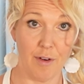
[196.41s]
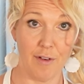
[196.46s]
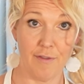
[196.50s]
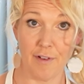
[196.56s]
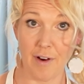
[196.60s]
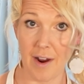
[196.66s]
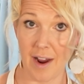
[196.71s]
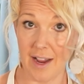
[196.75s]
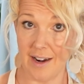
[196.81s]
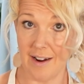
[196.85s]
were
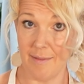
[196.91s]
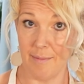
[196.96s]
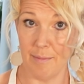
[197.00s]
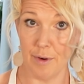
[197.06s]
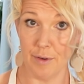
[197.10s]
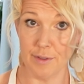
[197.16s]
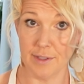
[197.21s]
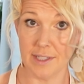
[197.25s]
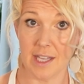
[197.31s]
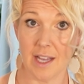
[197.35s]
fried on
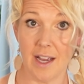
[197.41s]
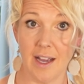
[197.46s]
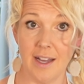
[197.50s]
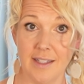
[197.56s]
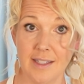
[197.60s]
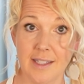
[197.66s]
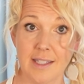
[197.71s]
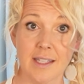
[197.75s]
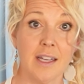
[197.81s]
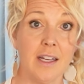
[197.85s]
both
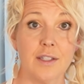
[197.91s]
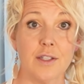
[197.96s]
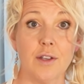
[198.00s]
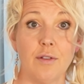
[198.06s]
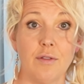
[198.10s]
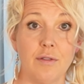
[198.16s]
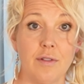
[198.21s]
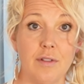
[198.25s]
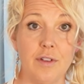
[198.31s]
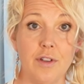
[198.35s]
sides.
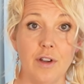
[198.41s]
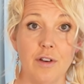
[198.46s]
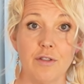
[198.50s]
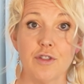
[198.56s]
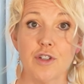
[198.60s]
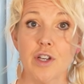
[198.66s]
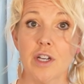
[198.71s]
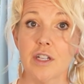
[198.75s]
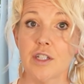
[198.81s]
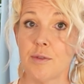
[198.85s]
So no
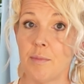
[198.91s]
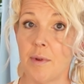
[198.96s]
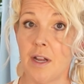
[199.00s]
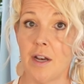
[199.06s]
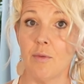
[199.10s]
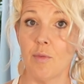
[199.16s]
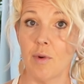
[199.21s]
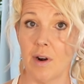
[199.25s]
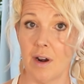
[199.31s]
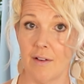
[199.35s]
judgment,
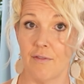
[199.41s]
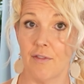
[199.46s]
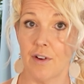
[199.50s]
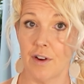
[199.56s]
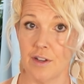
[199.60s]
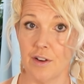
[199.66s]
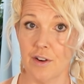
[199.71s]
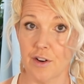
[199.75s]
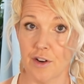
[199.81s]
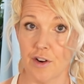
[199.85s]
whatever you're